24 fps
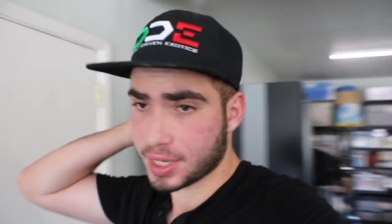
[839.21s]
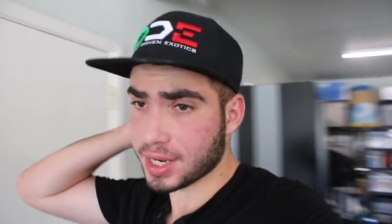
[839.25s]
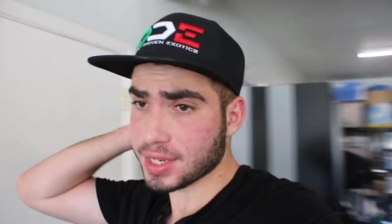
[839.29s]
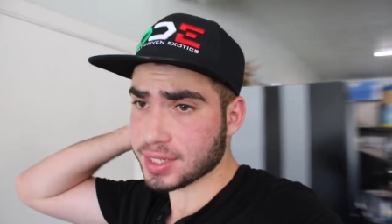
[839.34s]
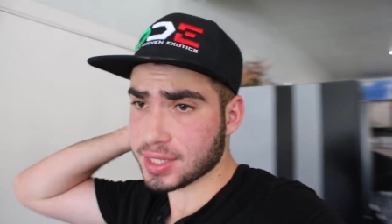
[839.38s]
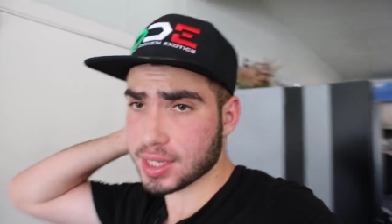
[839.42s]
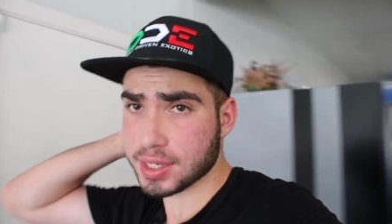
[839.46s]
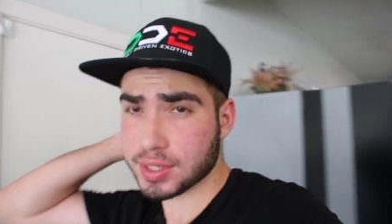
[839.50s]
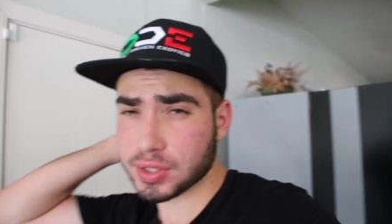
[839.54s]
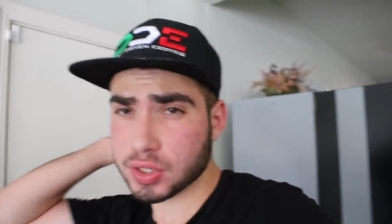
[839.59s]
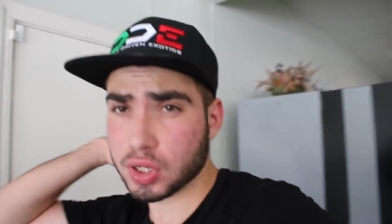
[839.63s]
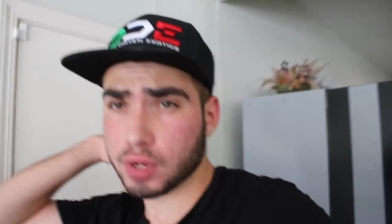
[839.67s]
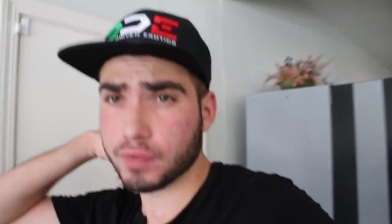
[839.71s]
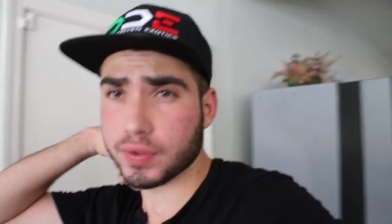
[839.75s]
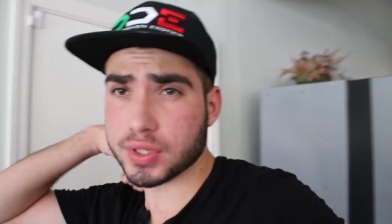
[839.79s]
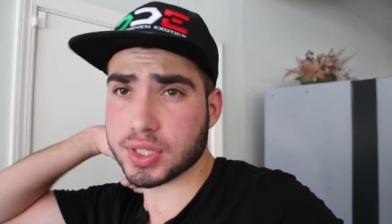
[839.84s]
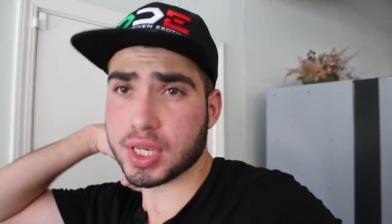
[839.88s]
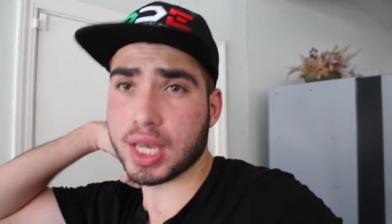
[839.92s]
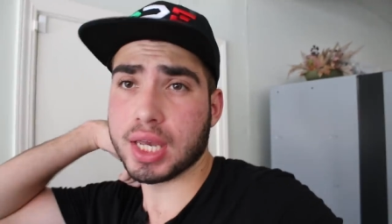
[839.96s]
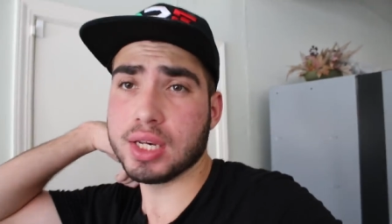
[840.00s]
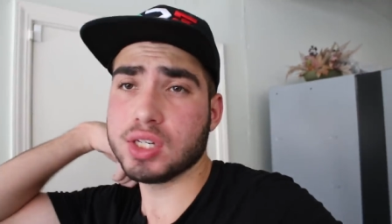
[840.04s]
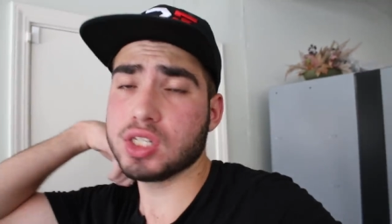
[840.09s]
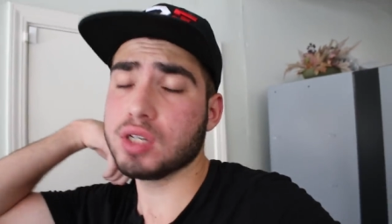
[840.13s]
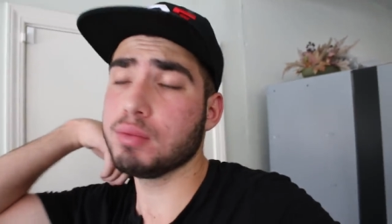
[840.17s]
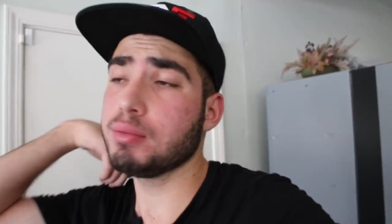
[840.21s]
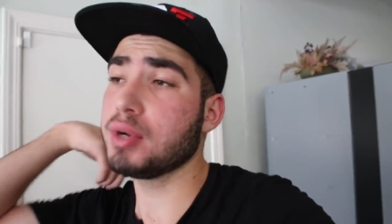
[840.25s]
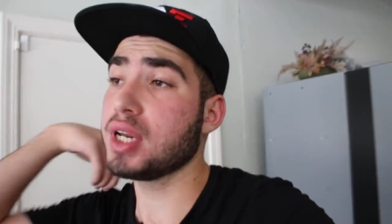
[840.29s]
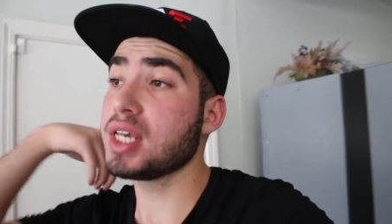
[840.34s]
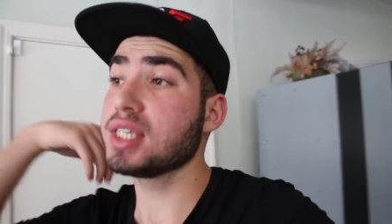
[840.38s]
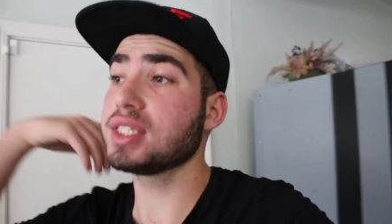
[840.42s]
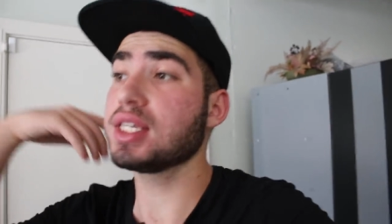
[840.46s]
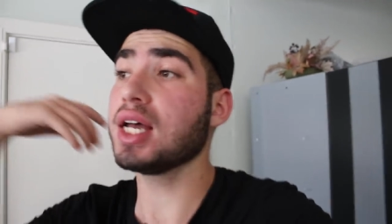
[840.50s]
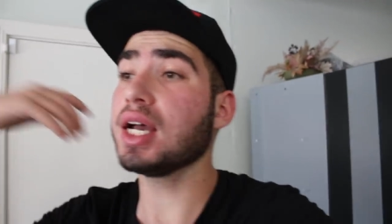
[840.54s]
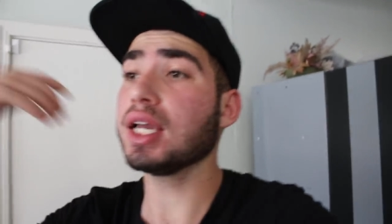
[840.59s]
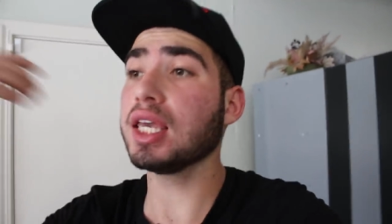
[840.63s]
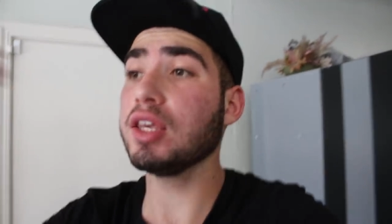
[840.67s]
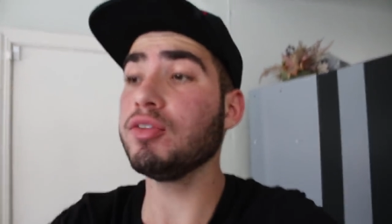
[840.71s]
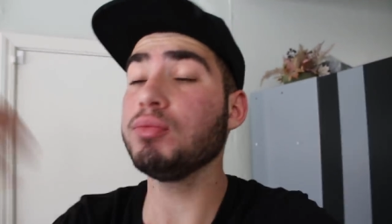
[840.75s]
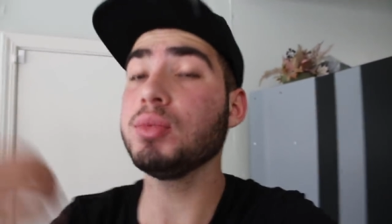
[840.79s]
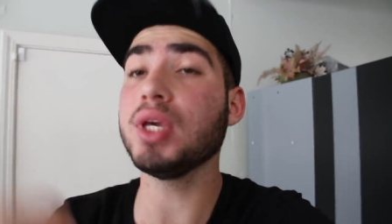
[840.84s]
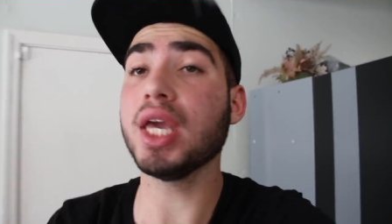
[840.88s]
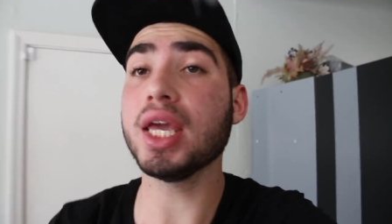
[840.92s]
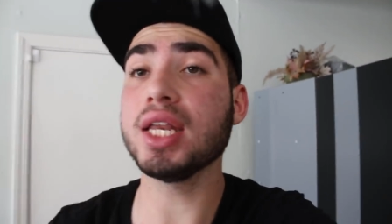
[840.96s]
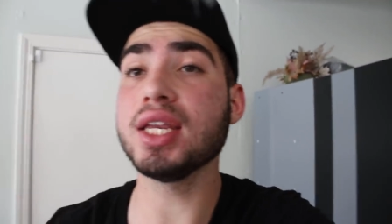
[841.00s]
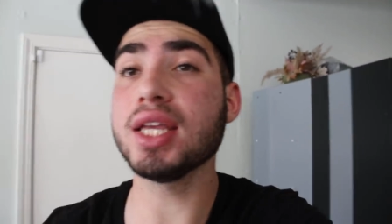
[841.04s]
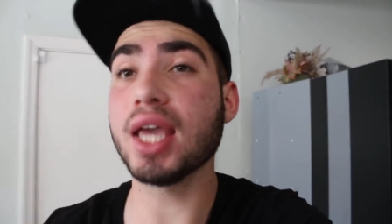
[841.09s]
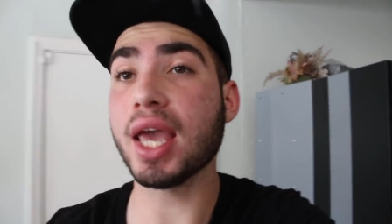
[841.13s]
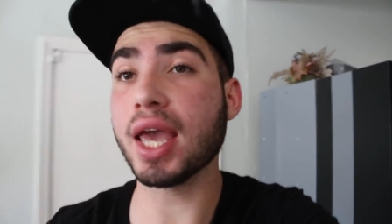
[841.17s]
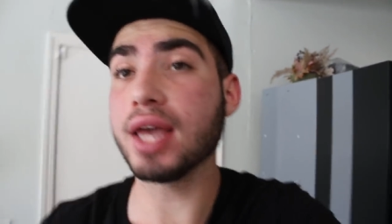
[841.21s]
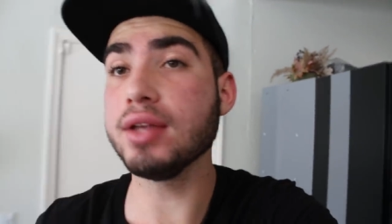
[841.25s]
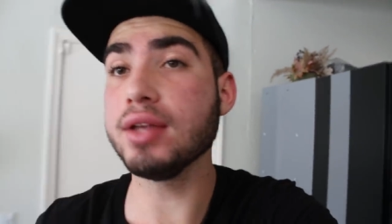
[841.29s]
It does say service engine, but it's not giving me any